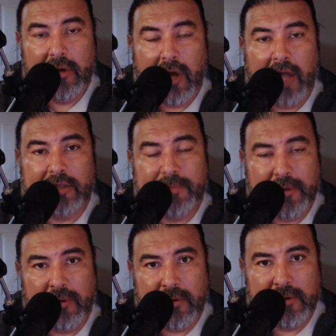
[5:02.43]

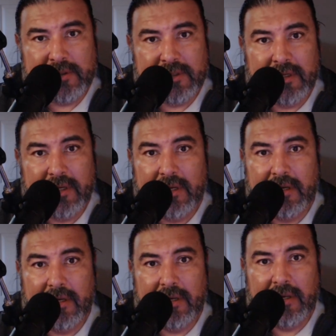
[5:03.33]
entrepreneurs
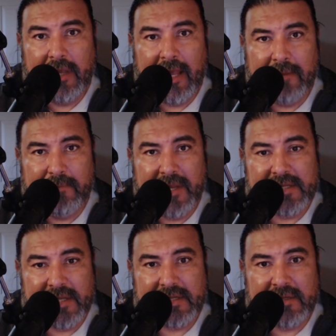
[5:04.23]
and
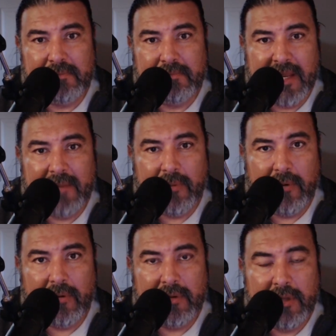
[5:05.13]
business
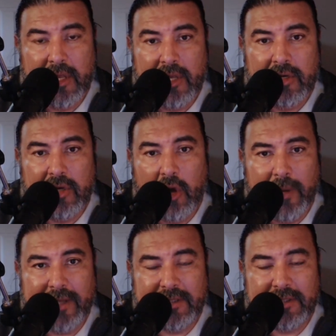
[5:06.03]
people know
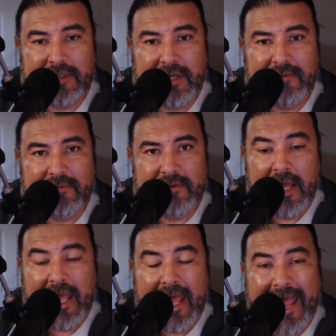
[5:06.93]
when to shift.
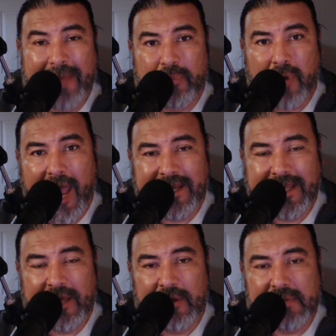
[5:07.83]
And pride
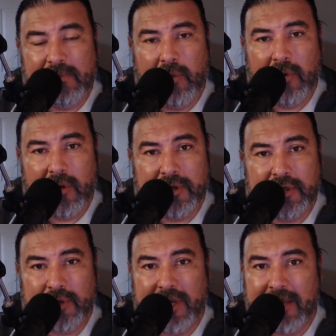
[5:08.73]
kills more
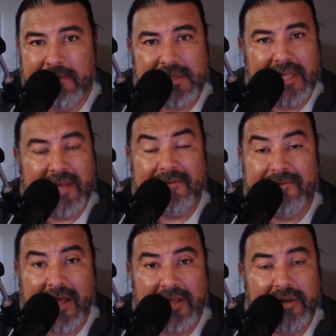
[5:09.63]
dreams than
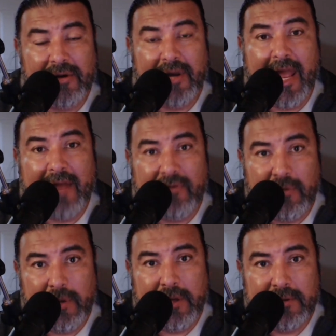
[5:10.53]
failure ever
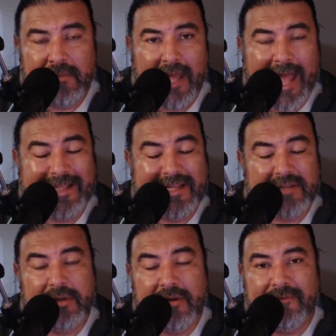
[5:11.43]
will. At least
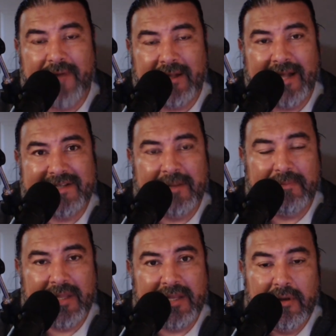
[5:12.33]
when you fail at
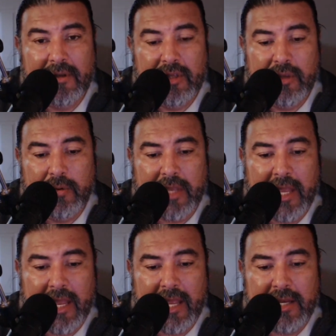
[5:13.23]
something, you
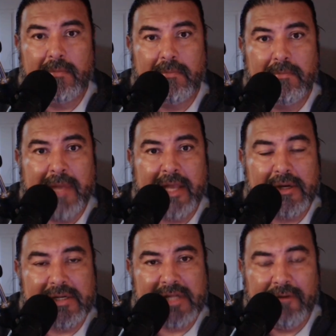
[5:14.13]
can pick
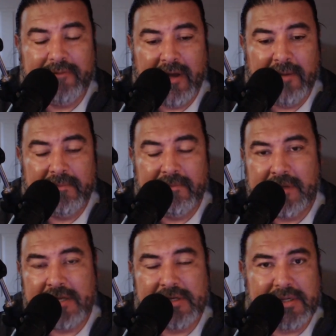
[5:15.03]
yourself up,
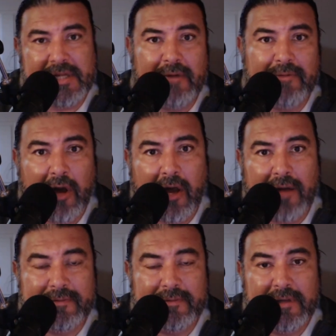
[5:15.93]
dust yourself
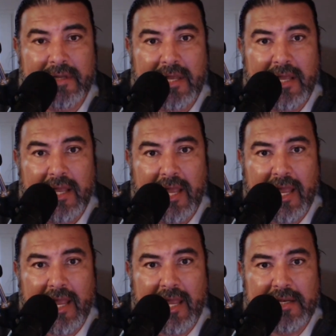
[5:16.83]
off,
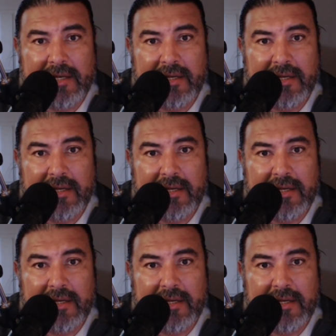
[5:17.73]
and